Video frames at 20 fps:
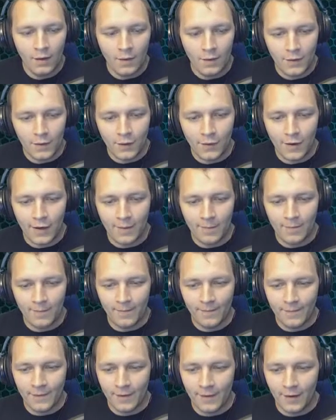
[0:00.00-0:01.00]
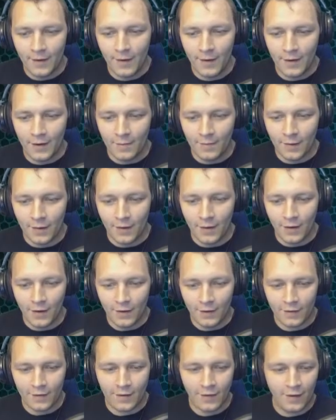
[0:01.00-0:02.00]
Holy crap, I'm
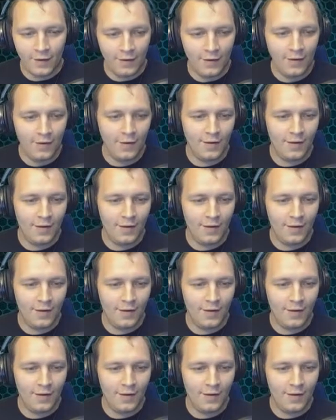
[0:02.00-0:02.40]
lost.